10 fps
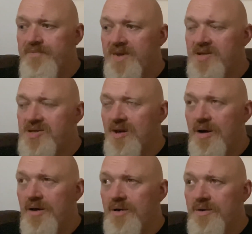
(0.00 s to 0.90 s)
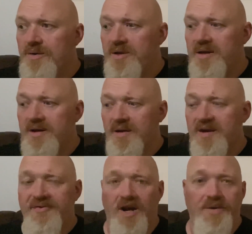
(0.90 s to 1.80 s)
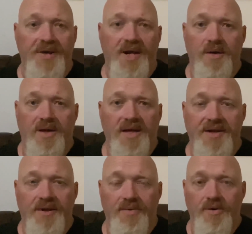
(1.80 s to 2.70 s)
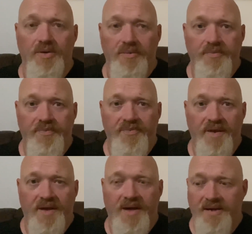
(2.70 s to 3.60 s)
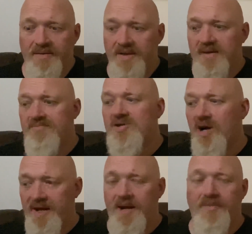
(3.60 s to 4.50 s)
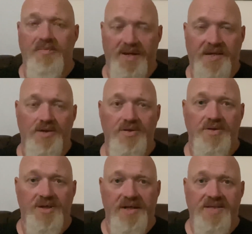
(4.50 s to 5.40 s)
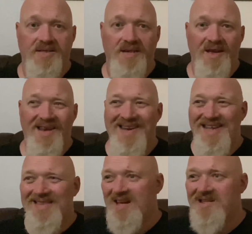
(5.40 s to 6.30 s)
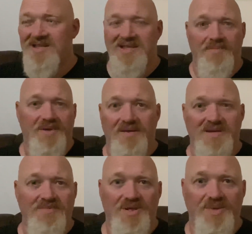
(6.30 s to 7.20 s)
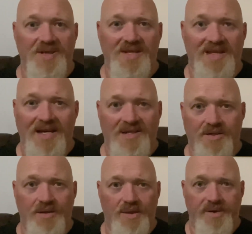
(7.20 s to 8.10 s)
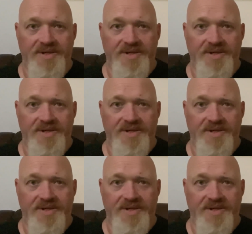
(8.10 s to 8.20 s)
So, if I were to go and clean her room and tidy it up and make it look nice, that's just something I should be doing as a dad to her.